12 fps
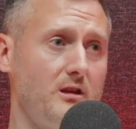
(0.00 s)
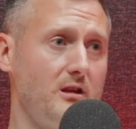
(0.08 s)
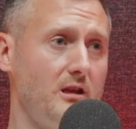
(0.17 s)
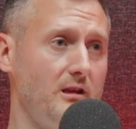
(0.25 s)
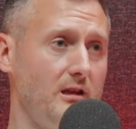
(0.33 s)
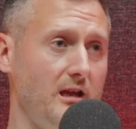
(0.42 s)

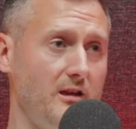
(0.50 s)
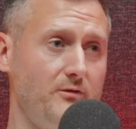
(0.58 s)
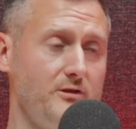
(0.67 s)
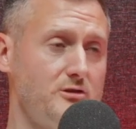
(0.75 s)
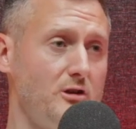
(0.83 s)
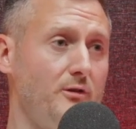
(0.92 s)
If
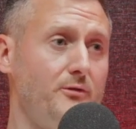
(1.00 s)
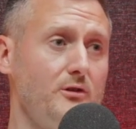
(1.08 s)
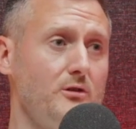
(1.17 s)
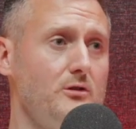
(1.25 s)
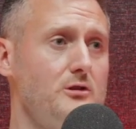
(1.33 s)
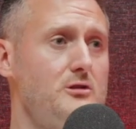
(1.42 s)
it's tough for
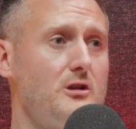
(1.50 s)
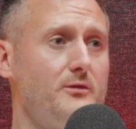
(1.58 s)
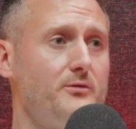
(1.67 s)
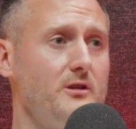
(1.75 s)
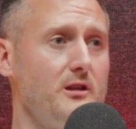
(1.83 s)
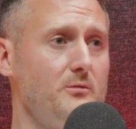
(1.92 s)
you, it's tough
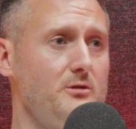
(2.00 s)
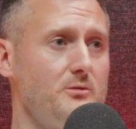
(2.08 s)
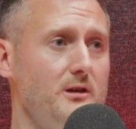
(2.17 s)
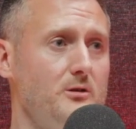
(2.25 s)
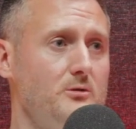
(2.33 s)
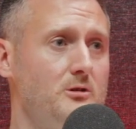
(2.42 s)
for them as
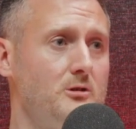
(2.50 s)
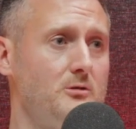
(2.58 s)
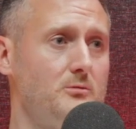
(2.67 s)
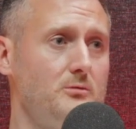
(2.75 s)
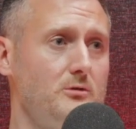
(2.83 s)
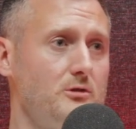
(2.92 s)
well.
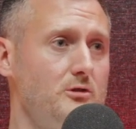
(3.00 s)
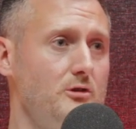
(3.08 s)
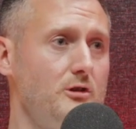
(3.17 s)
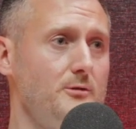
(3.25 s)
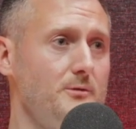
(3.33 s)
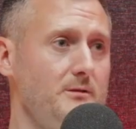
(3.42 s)
Yes. Do you
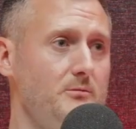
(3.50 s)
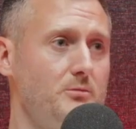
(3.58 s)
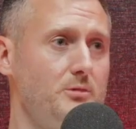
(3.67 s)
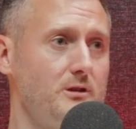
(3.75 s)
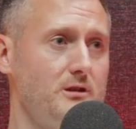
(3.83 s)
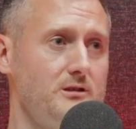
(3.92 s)
know what I mean?
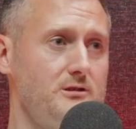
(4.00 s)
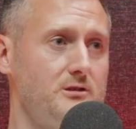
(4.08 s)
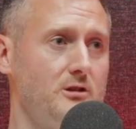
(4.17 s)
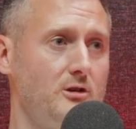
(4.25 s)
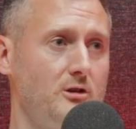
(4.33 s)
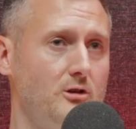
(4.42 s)
Because
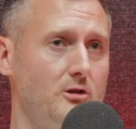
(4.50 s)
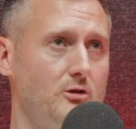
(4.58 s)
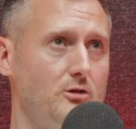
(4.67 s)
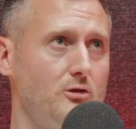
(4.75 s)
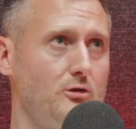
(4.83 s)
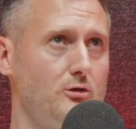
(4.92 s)

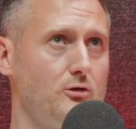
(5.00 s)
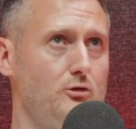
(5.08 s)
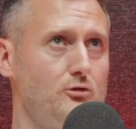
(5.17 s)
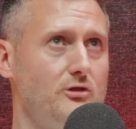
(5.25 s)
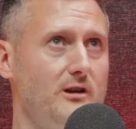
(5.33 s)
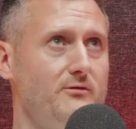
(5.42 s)
you're
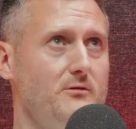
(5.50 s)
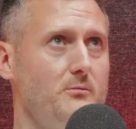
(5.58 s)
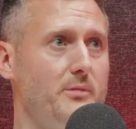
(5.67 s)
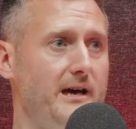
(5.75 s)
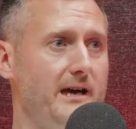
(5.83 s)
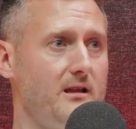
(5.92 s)
driven
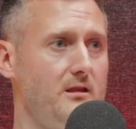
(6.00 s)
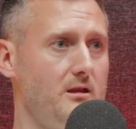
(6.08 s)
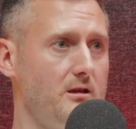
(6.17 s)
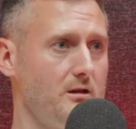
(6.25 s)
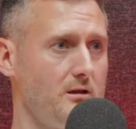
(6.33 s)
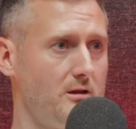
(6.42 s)
by
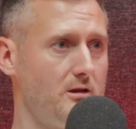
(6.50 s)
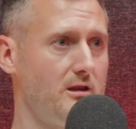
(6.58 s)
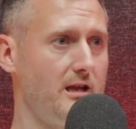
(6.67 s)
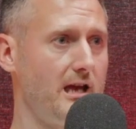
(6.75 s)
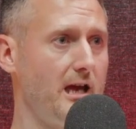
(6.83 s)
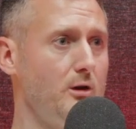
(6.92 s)
the
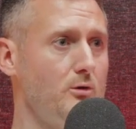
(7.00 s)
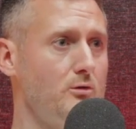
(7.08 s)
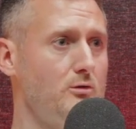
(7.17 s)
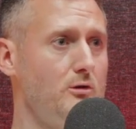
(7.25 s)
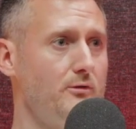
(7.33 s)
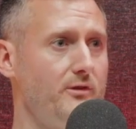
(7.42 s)
how,
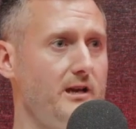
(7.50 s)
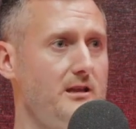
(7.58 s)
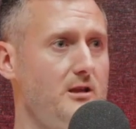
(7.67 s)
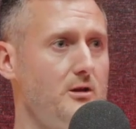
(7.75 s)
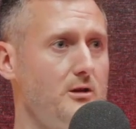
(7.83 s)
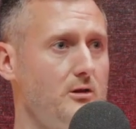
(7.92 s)
you
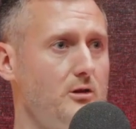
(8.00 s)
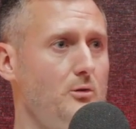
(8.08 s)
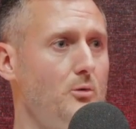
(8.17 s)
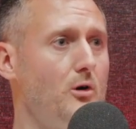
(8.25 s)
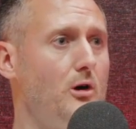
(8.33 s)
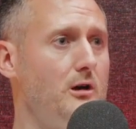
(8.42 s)
find the
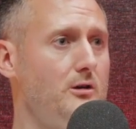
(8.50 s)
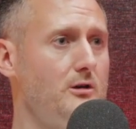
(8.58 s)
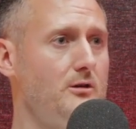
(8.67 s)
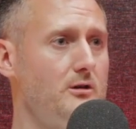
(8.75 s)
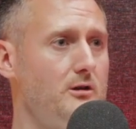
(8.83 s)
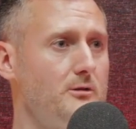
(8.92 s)
what.
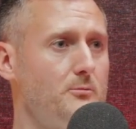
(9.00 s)
Yeah.